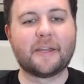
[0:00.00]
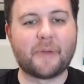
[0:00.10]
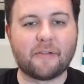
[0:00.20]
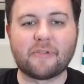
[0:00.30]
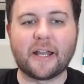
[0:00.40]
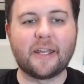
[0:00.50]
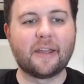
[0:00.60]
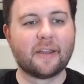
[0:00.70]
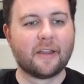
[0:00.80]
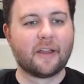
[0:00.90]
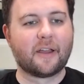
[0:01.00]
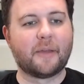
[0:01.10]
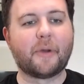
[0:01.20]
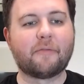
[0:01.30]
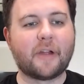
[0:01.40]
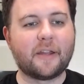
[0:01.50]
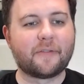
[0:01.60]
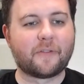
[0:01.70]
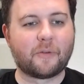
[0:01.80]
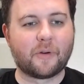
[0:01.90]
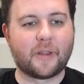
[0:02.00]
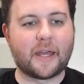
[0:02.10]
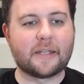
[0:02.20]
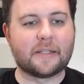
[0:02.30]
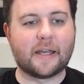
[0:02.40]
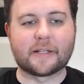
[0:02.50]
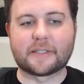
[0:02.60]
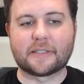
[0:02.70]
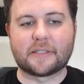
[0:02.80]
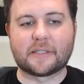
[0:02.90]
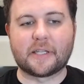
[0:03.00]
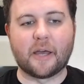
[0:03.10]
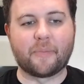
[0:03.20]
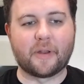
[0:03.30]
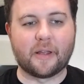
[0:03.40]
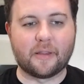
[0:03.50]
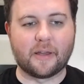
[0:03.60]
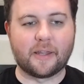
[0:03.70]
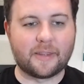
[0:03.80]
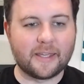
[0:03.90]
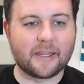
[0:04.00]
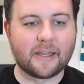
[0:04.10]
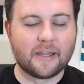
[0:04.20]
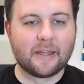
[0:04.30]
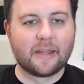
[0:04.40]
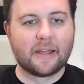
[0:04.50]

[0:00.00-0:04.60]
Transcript: Am I ready? Am I ready for that next step? And I, I think,